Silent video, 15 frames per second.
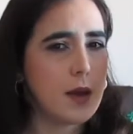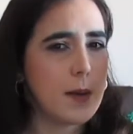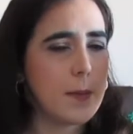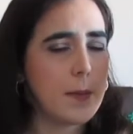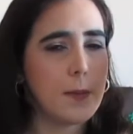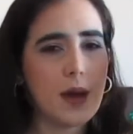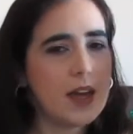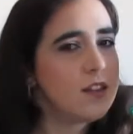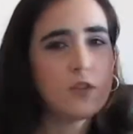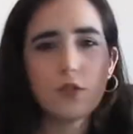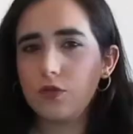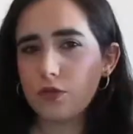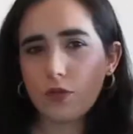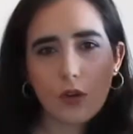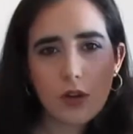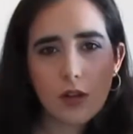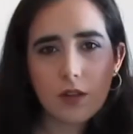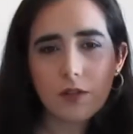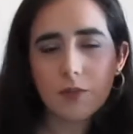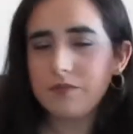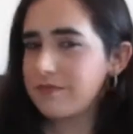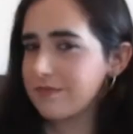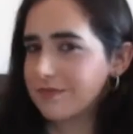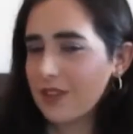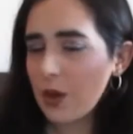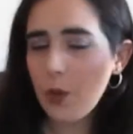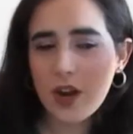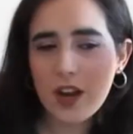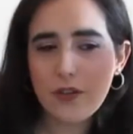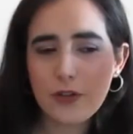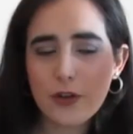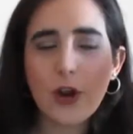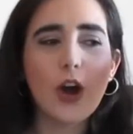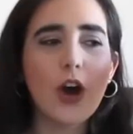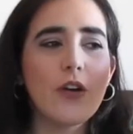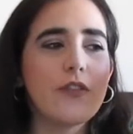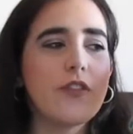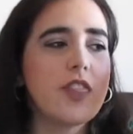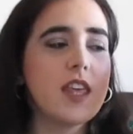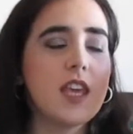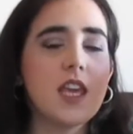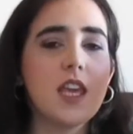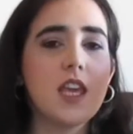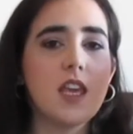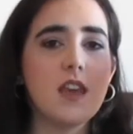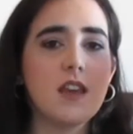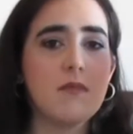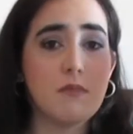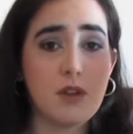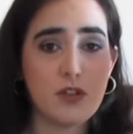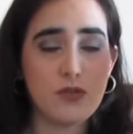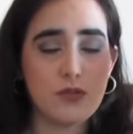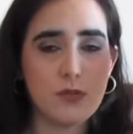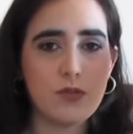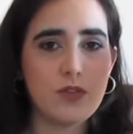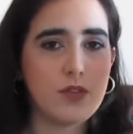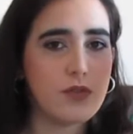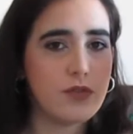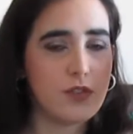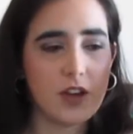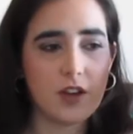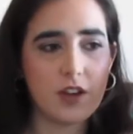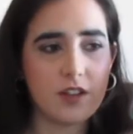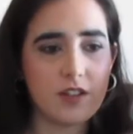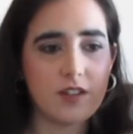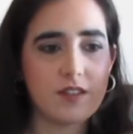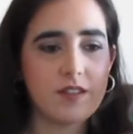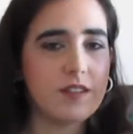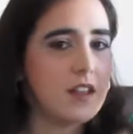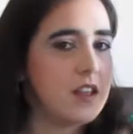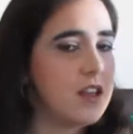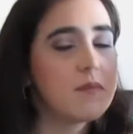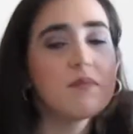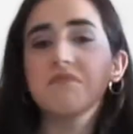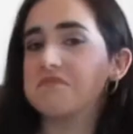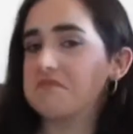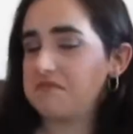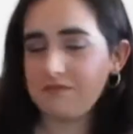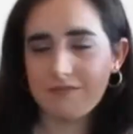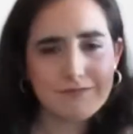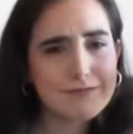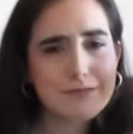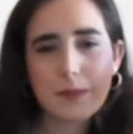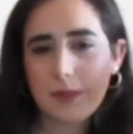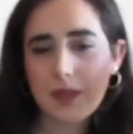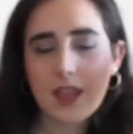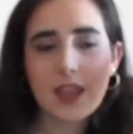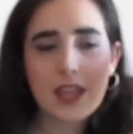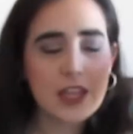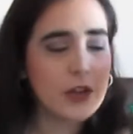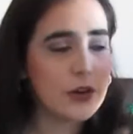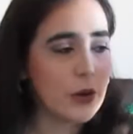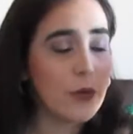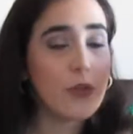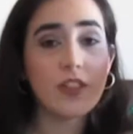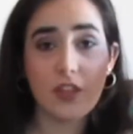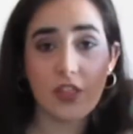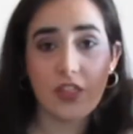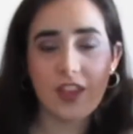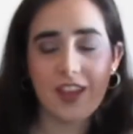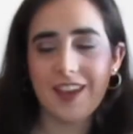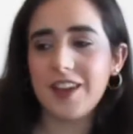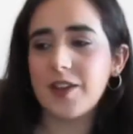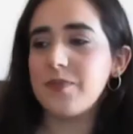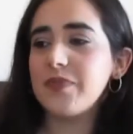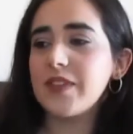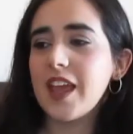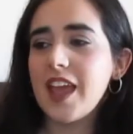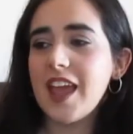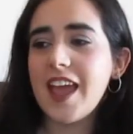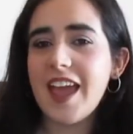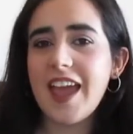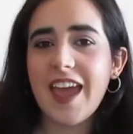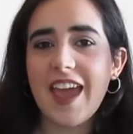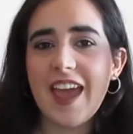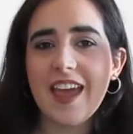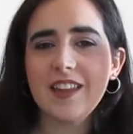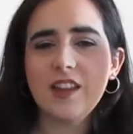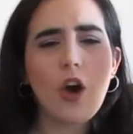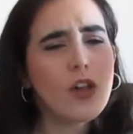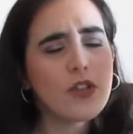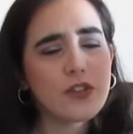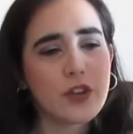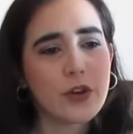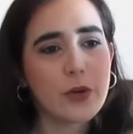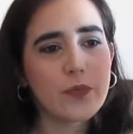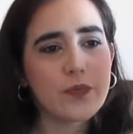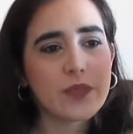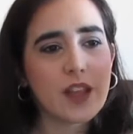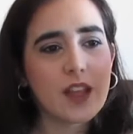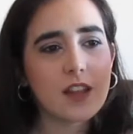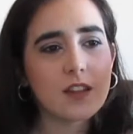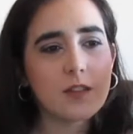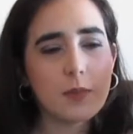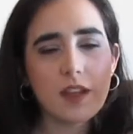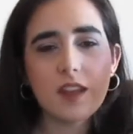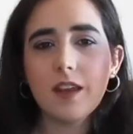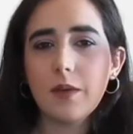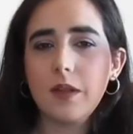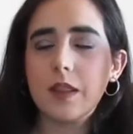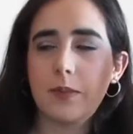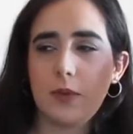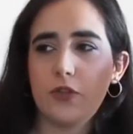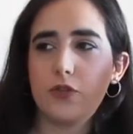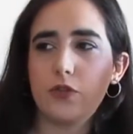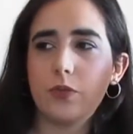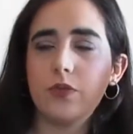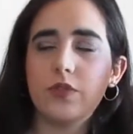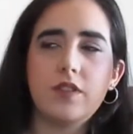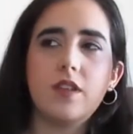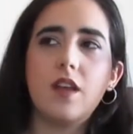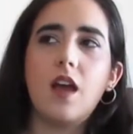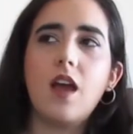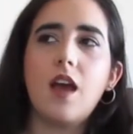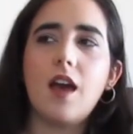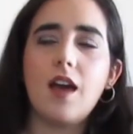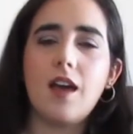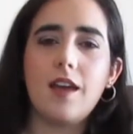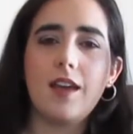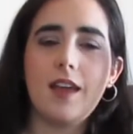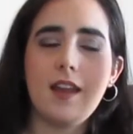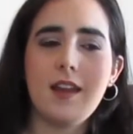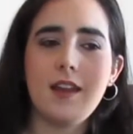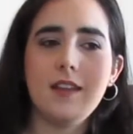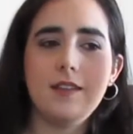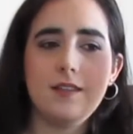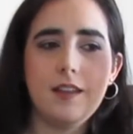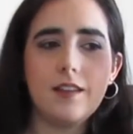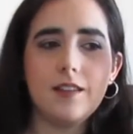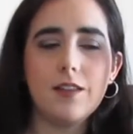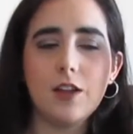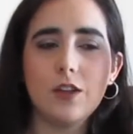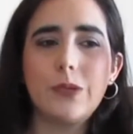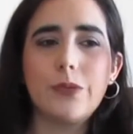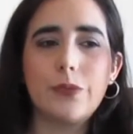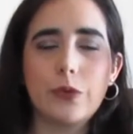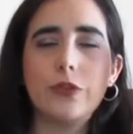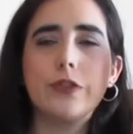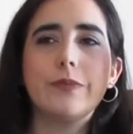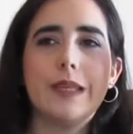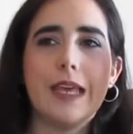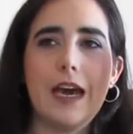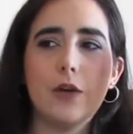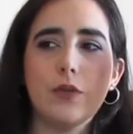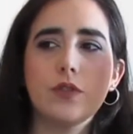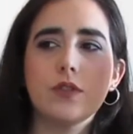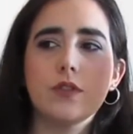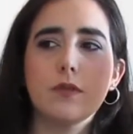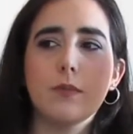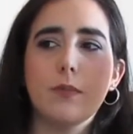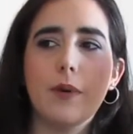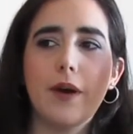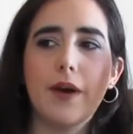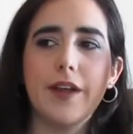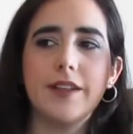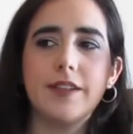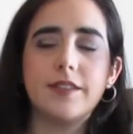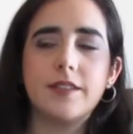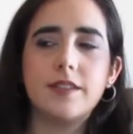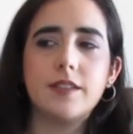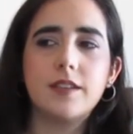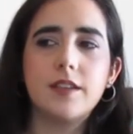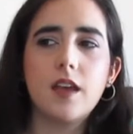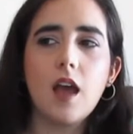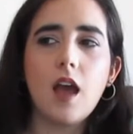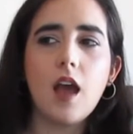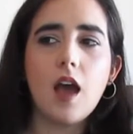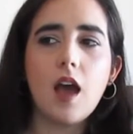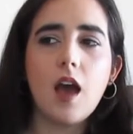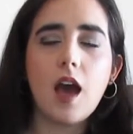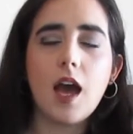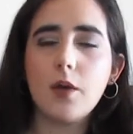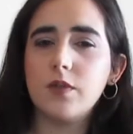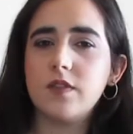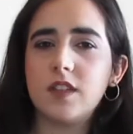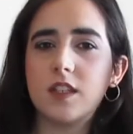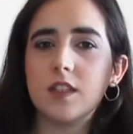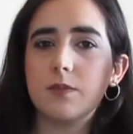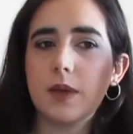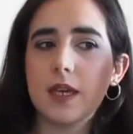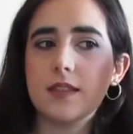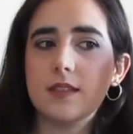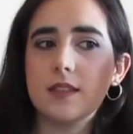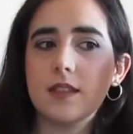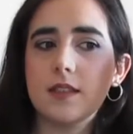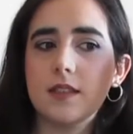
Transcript: mind control, whatever, of the mushrooms, fungus, you know, the thing. And also, speaking about the mushrooms, again, it takes a lot to gross me out, but I was expecting